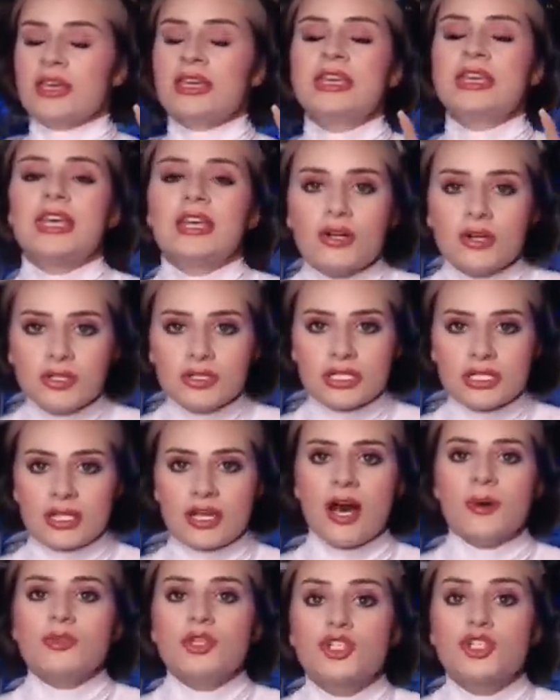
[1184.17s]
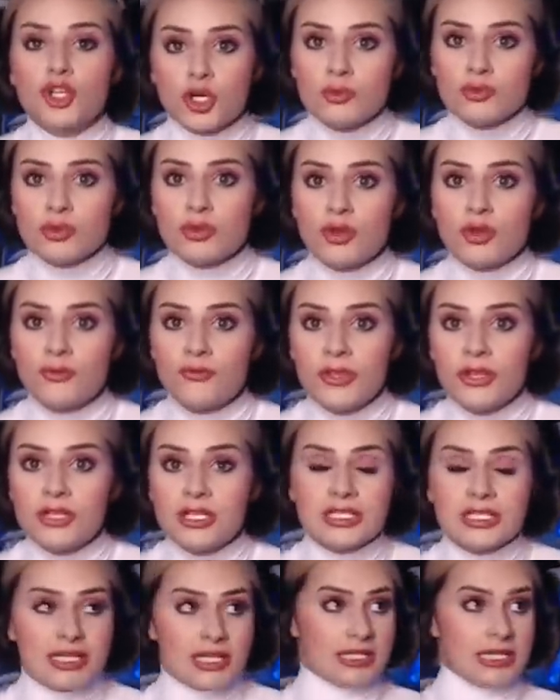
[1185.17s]
get her to come to terms with her
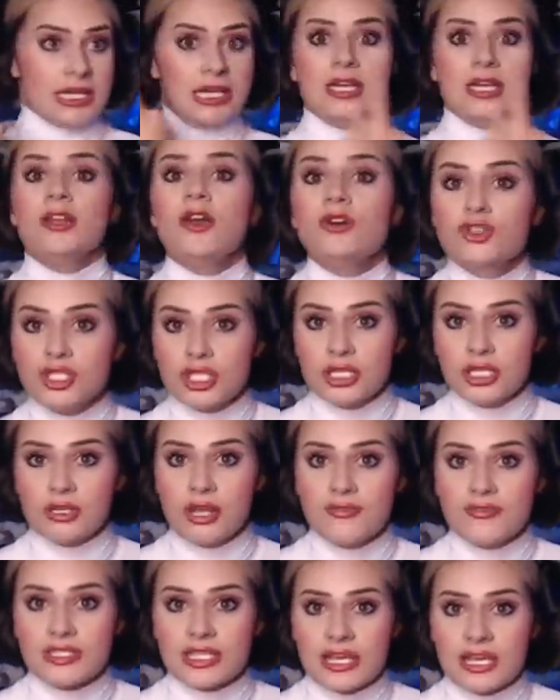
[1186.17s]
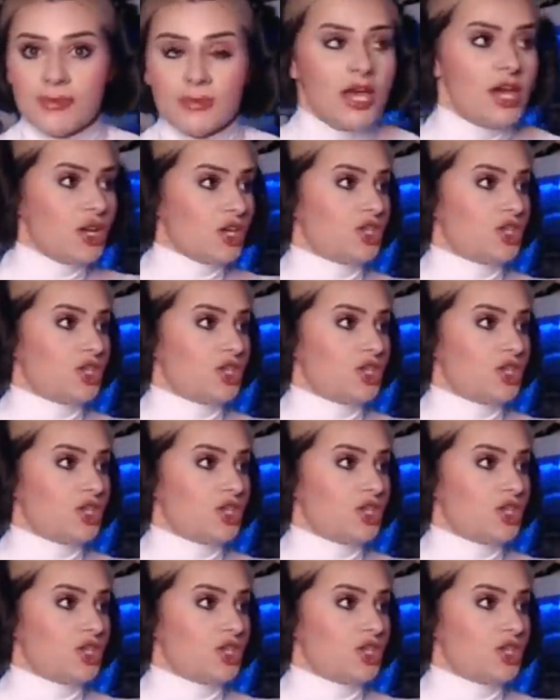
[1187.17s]
feelings because he knows she loves him,